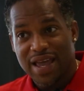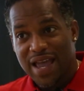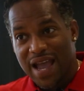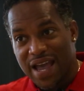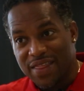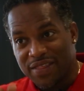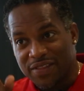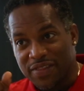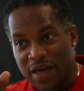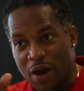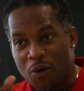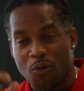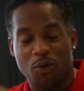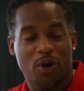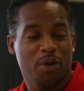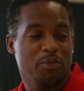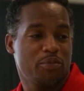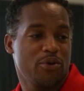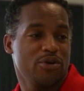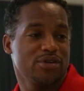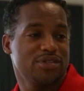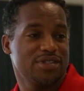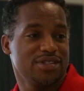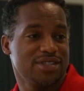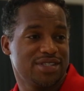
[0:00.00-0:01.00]
And then that one
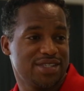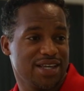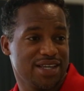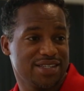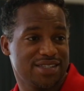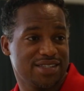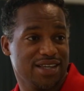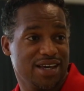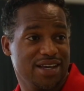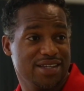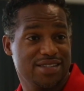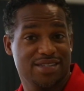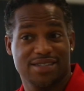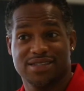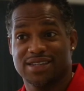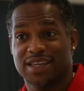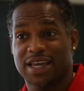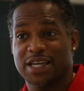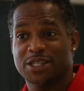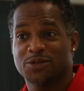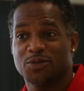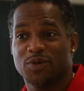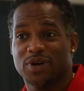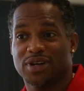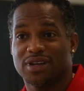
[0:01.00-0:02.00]
person says yes,
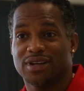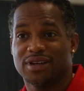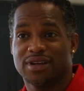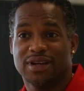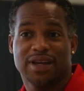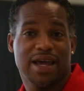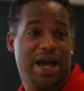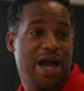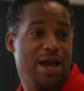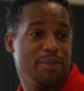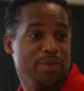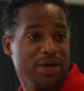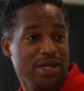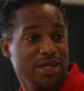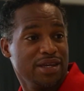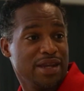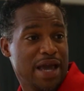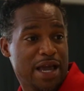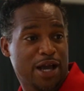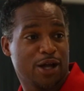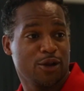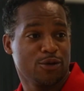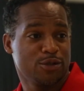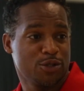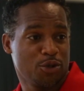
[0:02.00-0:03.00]
guess what? I'm in,
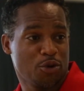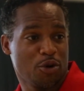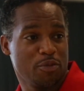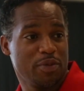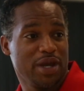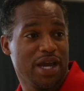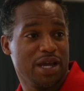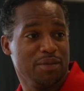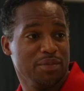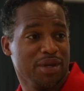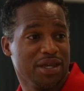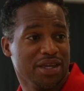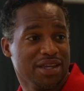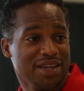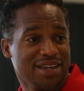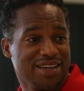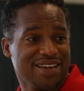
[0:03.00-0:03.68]
I close the door behind me.